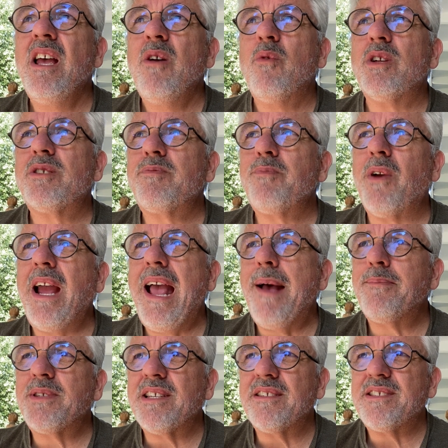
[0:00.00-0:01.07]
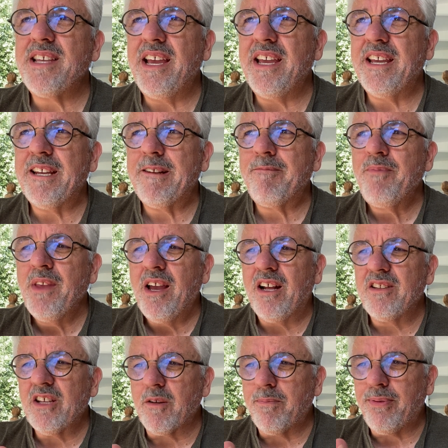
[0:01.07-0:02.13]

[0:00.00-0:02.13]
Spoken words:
which perhaps is a little